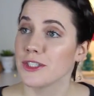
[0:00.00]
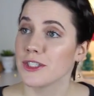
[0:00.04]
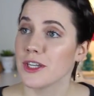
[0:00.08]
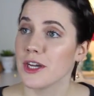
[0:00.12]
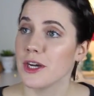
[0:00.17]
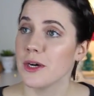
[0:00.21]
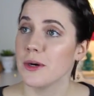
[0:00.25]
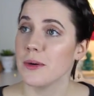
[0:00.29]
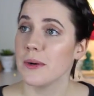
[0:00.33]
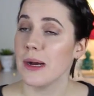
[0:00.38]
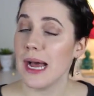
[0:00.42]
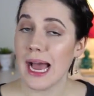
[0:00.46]

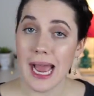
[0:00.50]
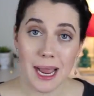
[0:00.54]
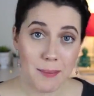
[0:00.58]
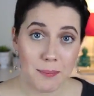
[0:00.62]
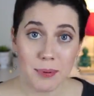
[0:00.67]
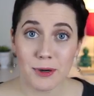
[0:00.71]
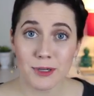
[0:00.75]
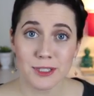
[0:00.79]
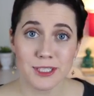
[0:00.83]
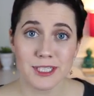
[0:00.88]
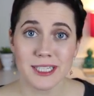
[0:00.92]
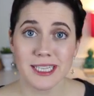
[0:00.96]
So I
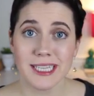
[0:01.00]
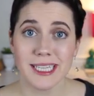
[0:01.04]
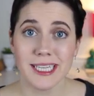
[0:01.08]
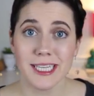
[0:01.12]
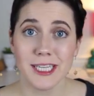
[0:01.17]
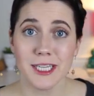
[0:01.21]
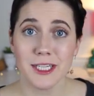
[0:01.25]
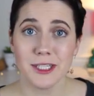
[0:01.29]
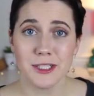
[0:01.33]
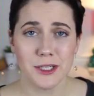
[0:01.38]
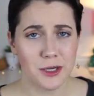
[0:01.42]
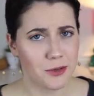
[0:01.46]

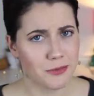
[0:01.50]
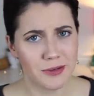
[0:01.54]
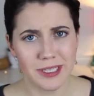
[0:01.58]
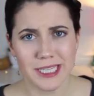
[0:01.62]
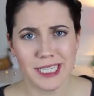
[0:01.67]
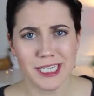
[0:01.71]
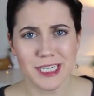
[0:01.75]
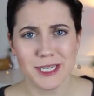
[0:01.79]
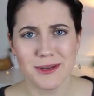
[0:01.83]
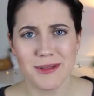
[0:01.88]
personally don't really